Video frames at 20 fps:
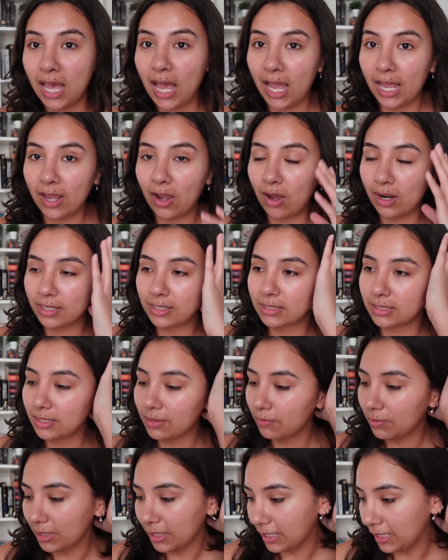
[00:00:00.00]
I
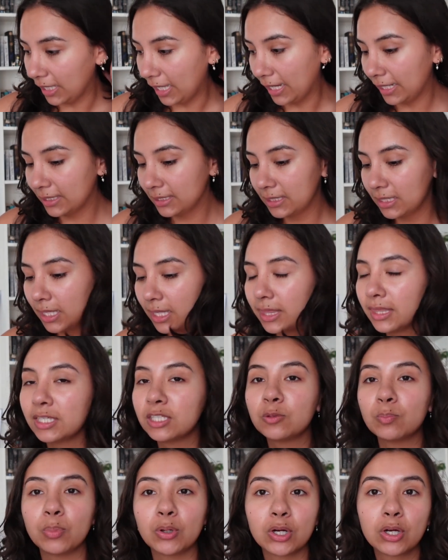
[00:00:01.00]
honestly really liked
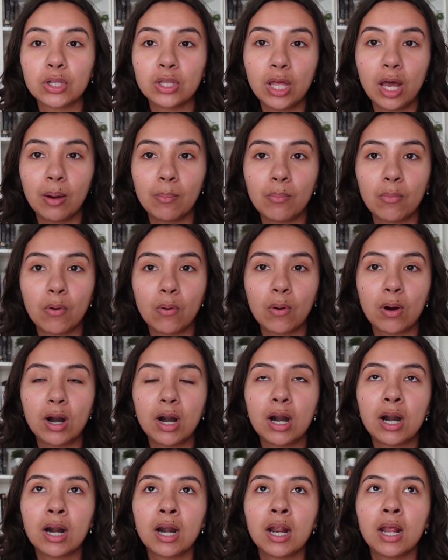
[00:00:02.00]
this book a lot
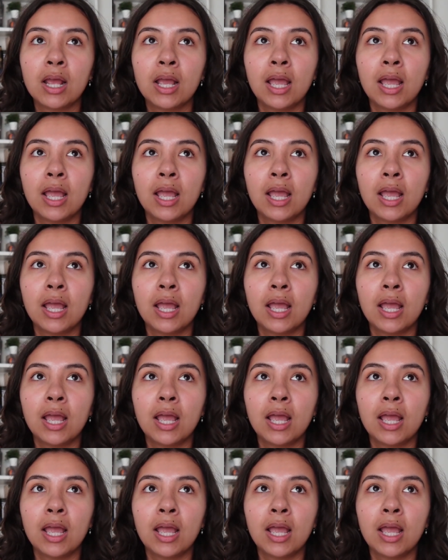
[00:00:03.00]
more.